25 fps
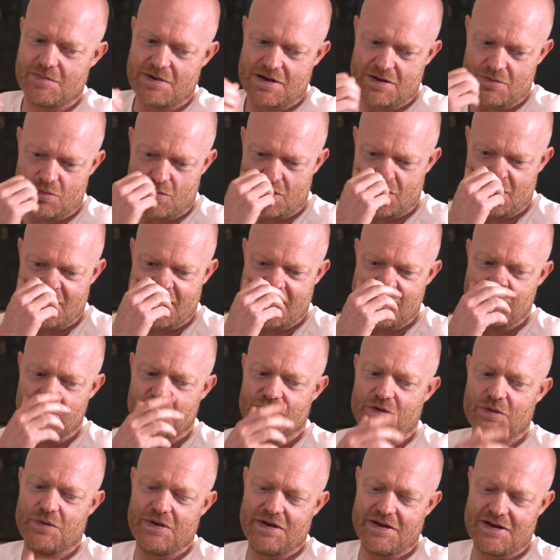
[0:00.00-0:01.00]
about what they
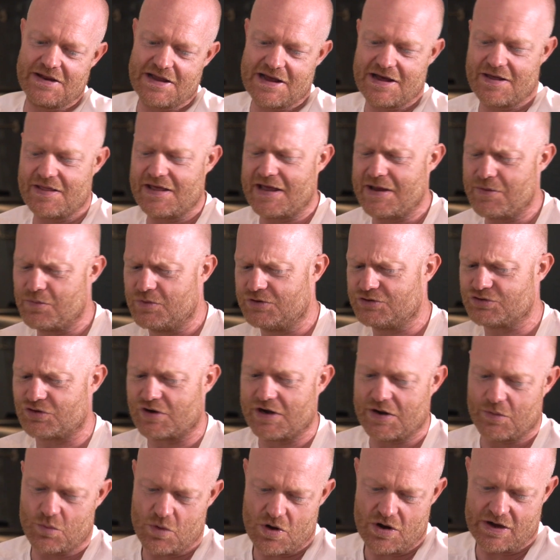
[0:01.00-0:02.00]
were doing and how they were
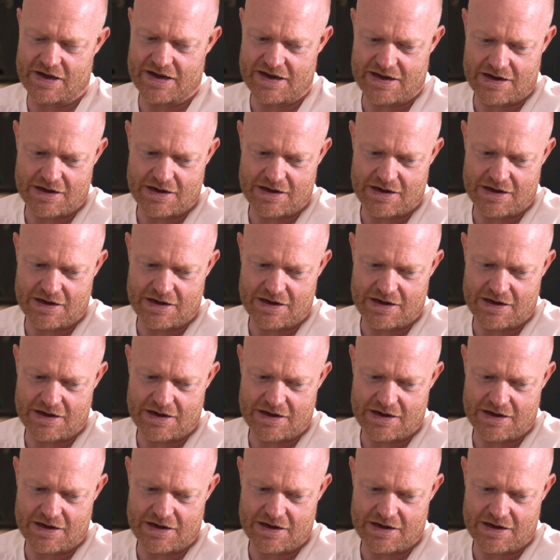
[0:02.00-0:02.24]
trying to work